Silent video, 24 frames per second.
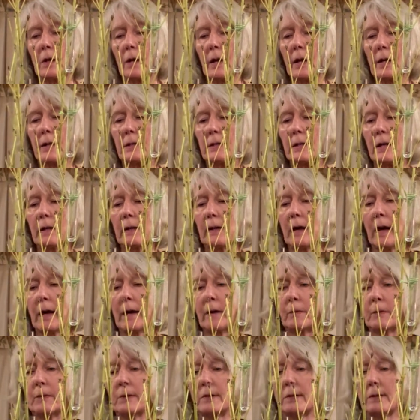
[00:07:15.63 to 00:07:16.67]
And I
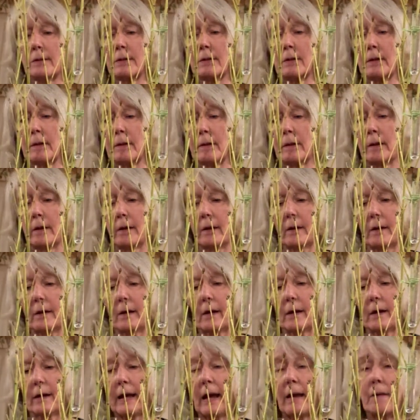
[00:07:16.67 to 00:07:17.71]
was
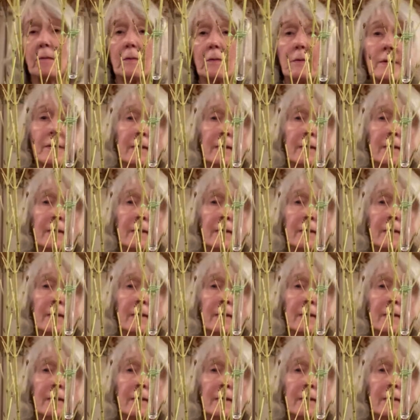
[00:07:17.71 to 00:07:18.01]
again